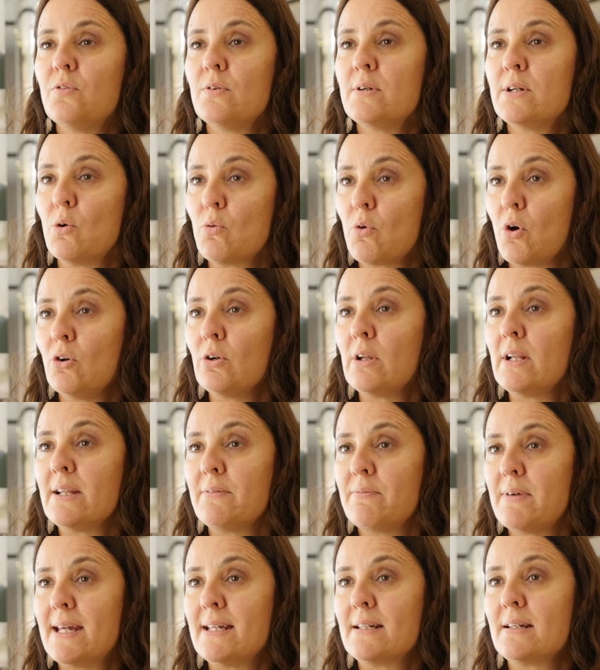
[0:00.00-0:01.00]

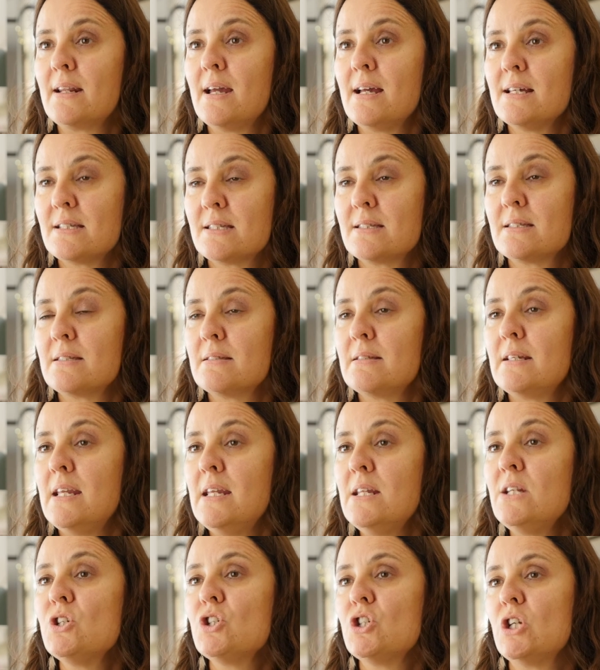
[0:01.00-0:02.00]
neuronal event has
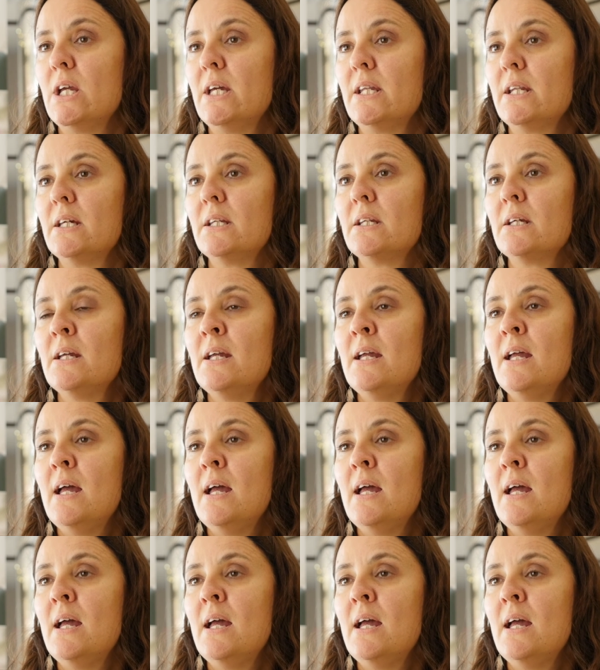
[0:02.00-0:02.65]
initiated,